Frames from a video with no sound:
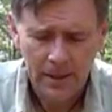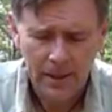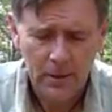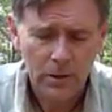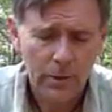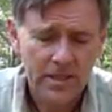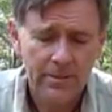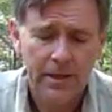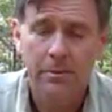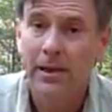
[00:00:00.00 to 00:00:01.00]
It only weighs
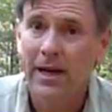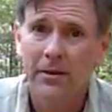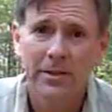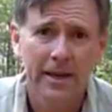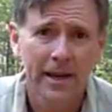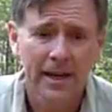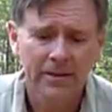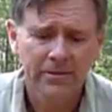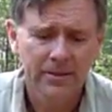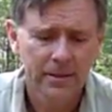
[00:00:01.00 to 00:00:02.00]
about 1.5 pounds.
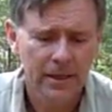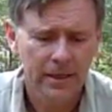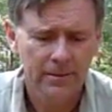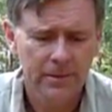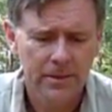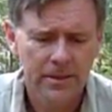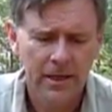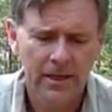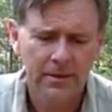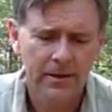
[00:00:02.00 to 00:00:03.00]
It's
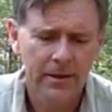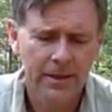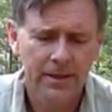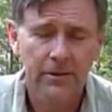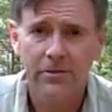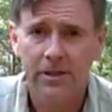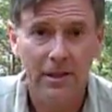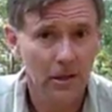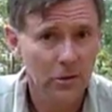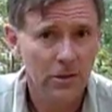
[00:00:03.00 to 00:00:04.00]
not ideal for the
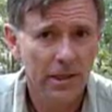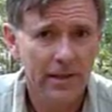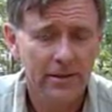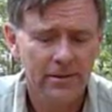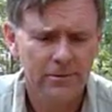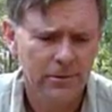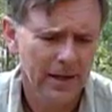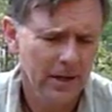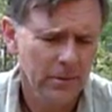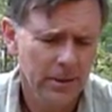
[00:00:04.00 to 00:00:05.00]
ultralight
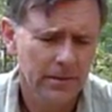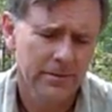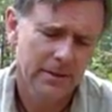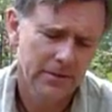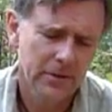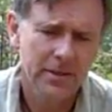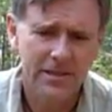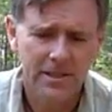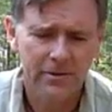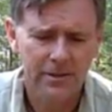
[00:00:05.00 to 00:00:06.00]
crowd, but if you
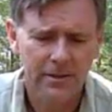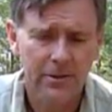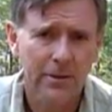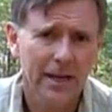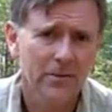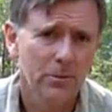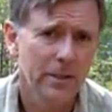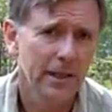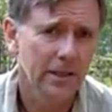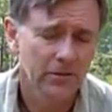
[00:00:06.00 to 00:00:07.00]
consider that you don't have to
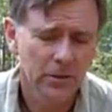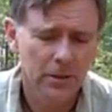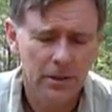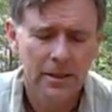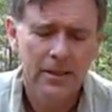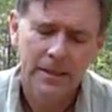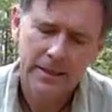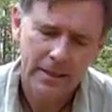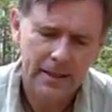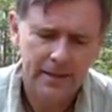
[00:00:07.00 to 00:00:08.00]
bring any fuel,
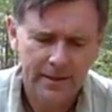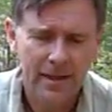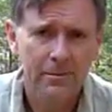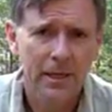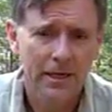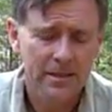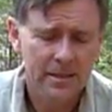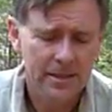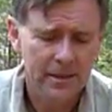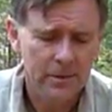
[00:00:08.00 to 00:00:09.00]
it kind of
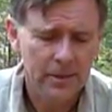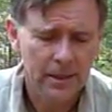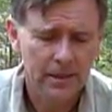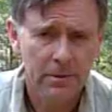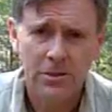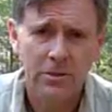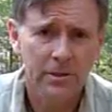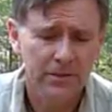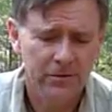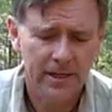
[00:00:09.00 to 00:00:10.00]
balances out. But
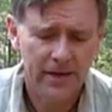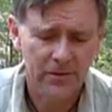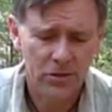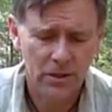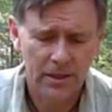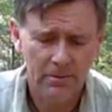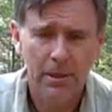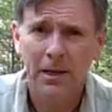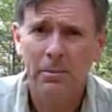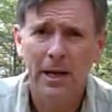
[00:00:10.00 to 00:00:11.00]
certainly for the average
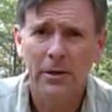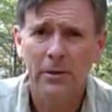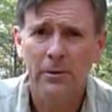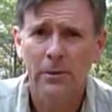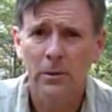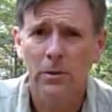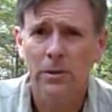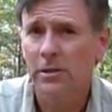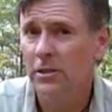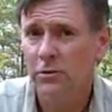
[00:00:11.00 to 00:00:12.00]
backpacker
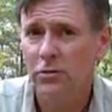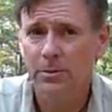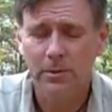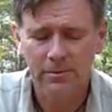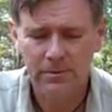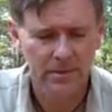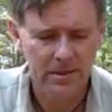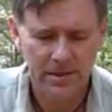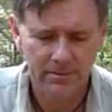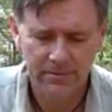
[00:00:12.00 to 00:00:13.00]
or canoe tripper,
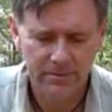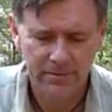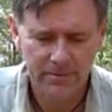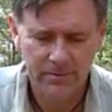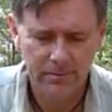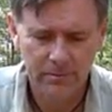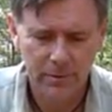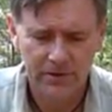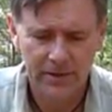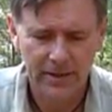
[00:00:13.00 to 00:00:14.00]
it's a
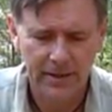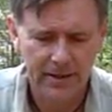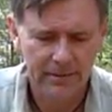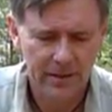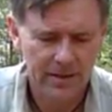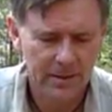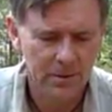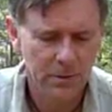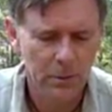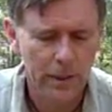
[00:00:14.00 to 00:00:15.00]
perfectly
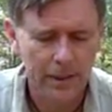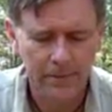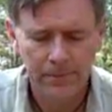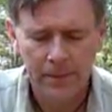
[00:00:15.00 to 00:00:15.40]
acceptable weight.